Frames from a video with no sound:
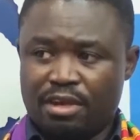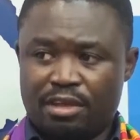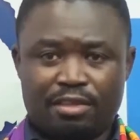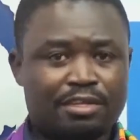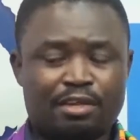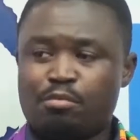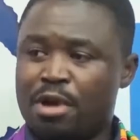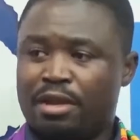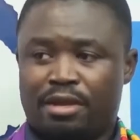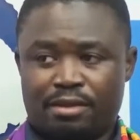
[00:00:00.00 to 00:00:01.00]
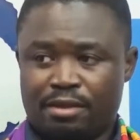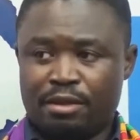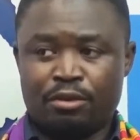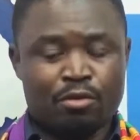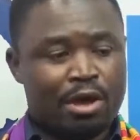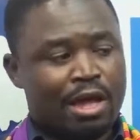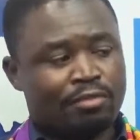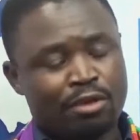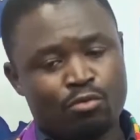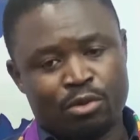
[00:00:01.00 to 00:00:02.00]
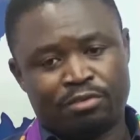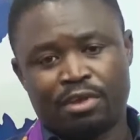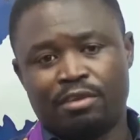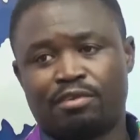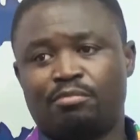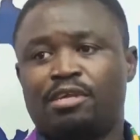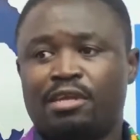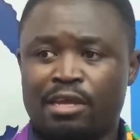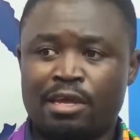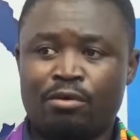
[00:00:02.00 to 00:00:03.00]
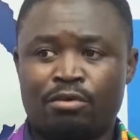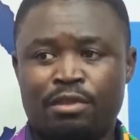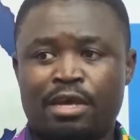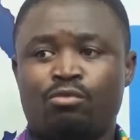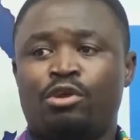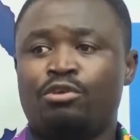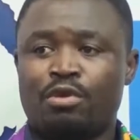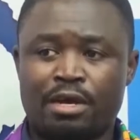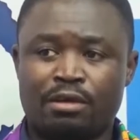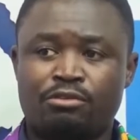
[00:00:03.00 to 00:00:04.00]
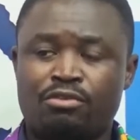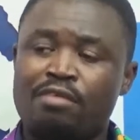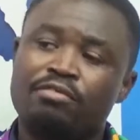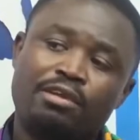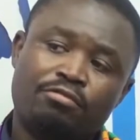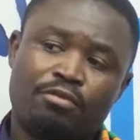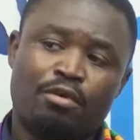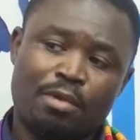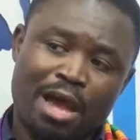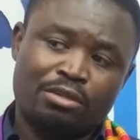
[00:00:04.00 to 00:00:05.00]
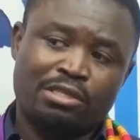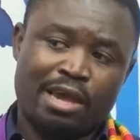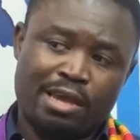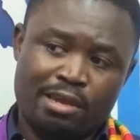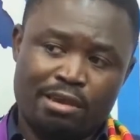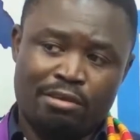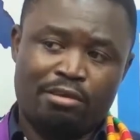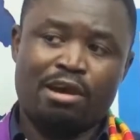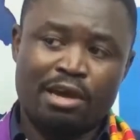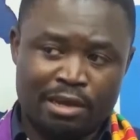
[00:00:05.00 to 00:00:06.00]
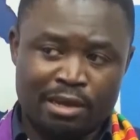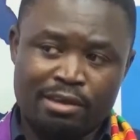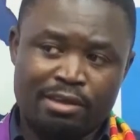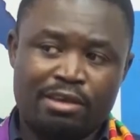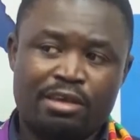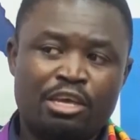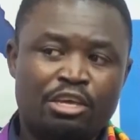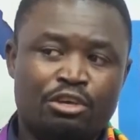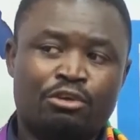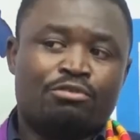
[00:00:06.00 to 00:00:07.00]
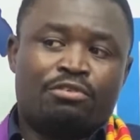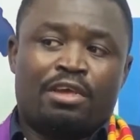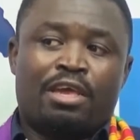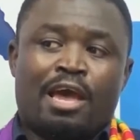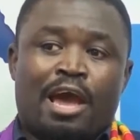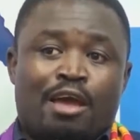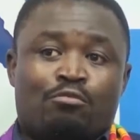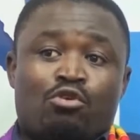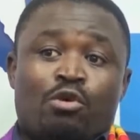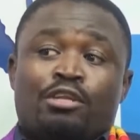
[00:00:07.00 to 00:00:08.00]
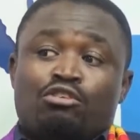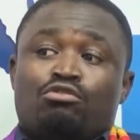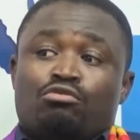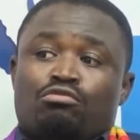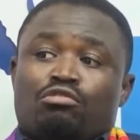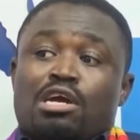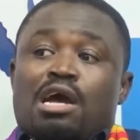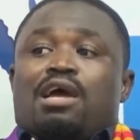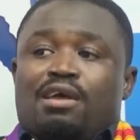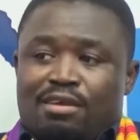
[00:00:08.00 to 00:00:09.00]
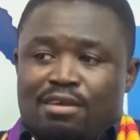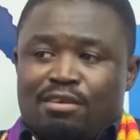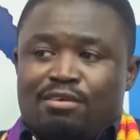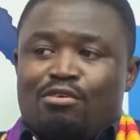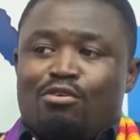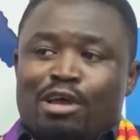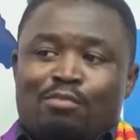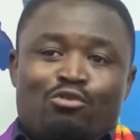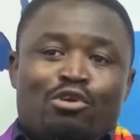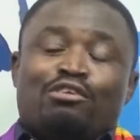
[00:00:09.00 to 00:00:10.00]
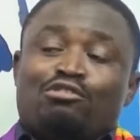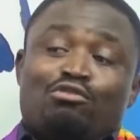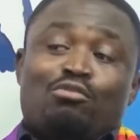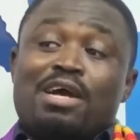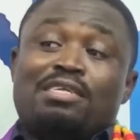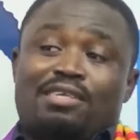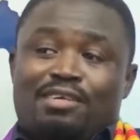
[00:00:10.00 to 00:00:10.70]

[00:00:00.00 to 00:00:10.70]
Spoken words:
It doesn't matter. You know, I think we were saying something earlier on that when you are traveling from outside in Ghana, you don't say, I am going to Ghana or I am going to Kumasi.